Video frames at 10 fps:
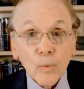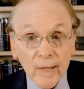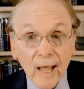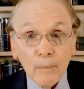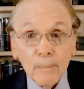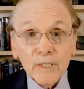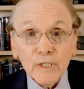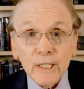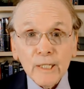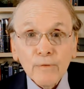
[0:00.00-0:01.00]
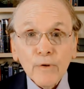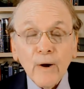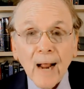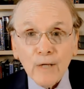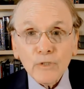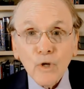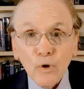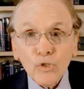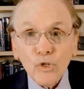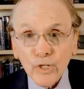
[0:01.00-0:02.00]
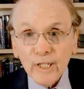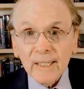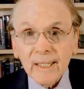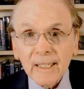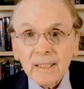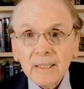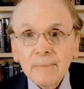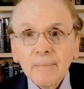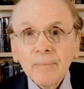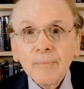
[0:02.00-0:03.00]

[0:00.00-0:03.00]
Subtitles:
with LPG for their household cooking needs.